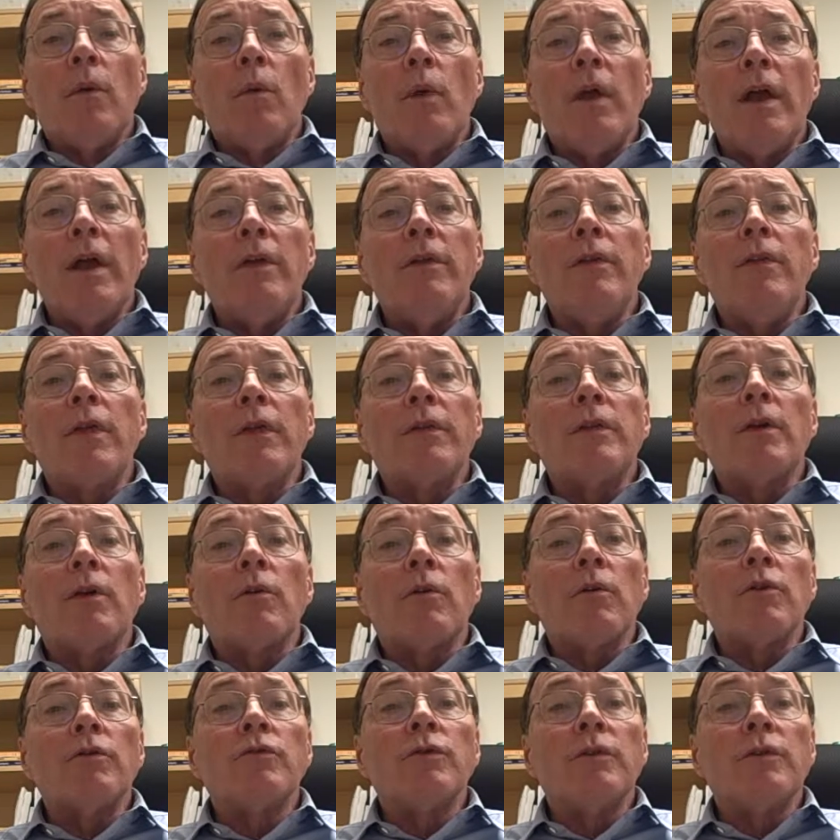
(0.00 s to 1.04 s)
way that the
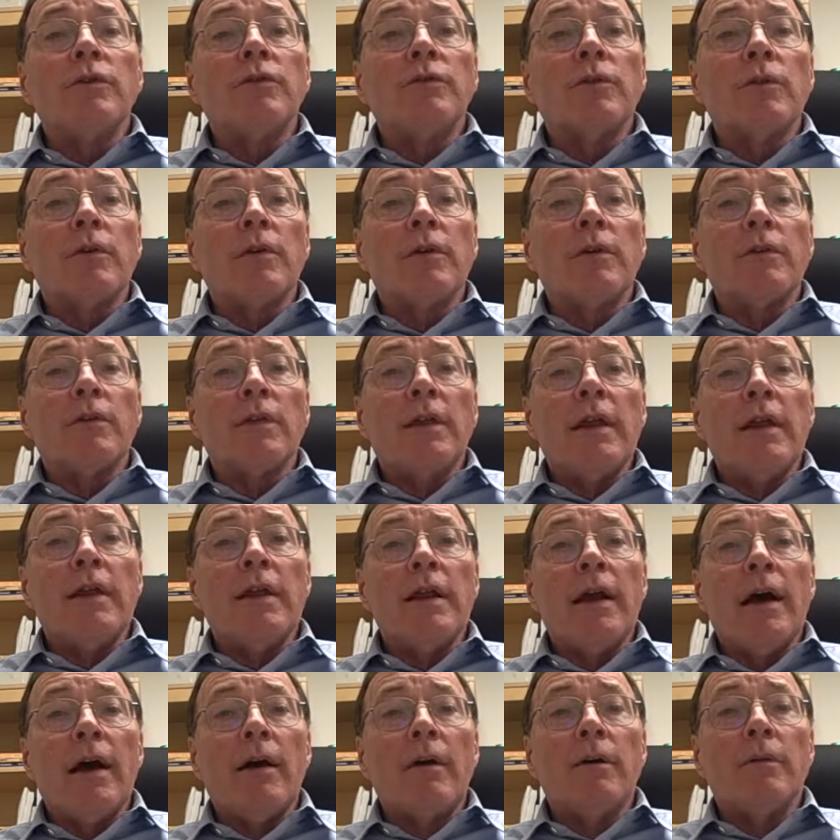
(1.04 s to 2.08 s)
grocery store is laid
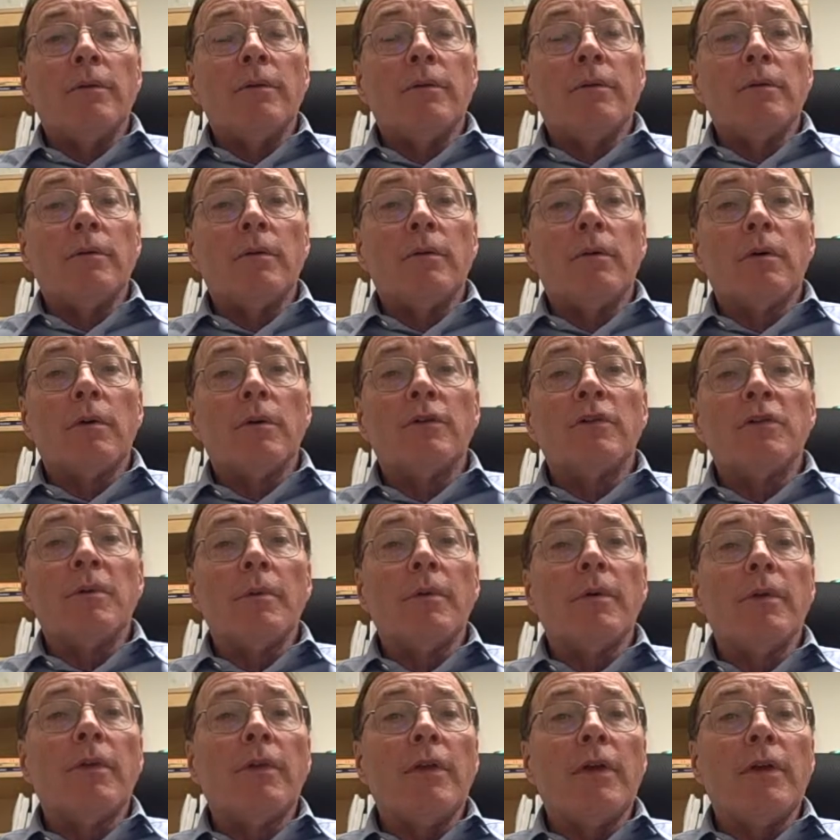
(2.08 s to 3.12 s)
out, or some
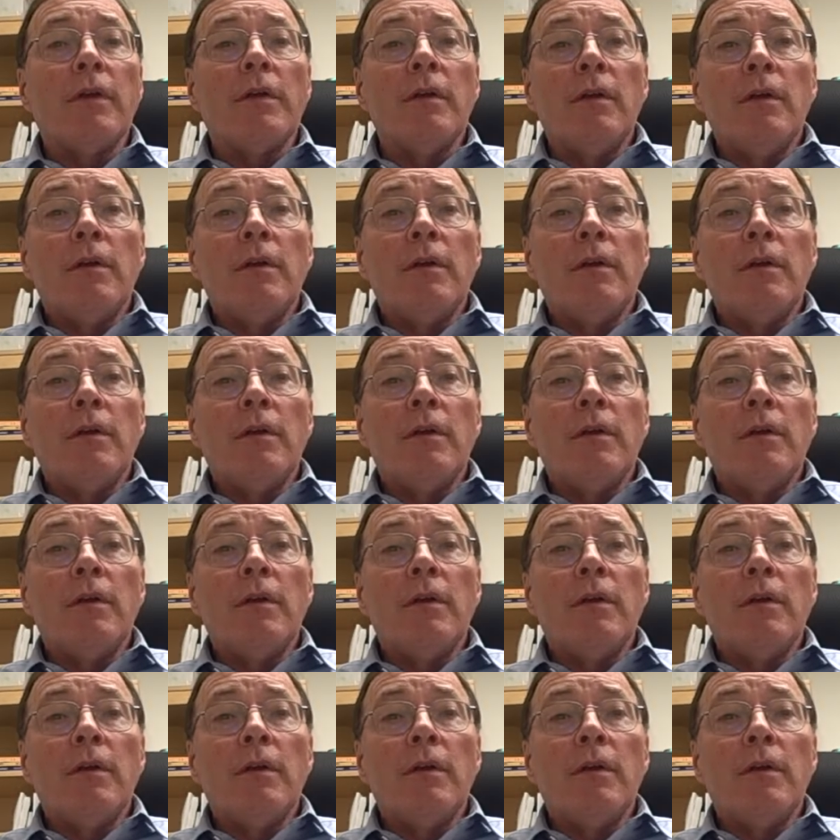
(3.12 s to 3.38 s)
of the